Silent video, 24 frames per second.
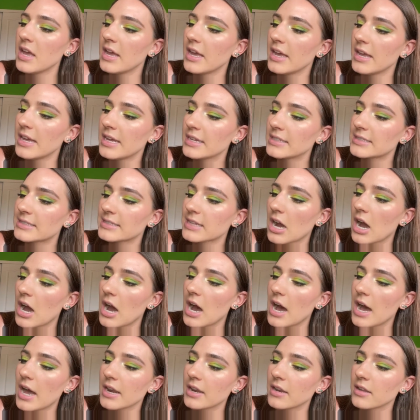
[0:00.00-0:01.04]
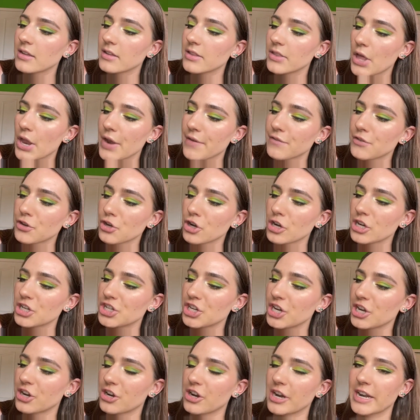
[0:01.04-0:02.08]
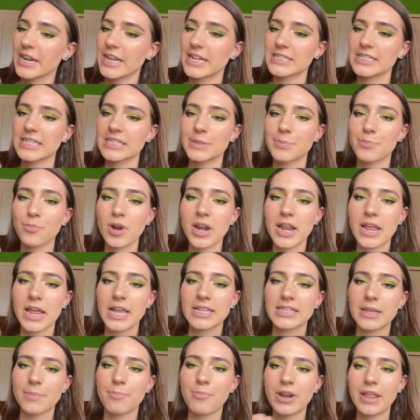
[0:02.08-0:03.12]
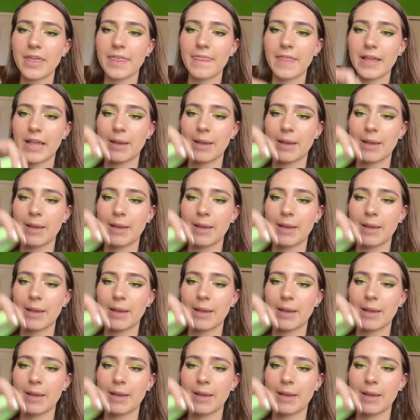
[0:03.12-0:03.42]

It's got a lot of nourishing ingredients. It's a pretty thick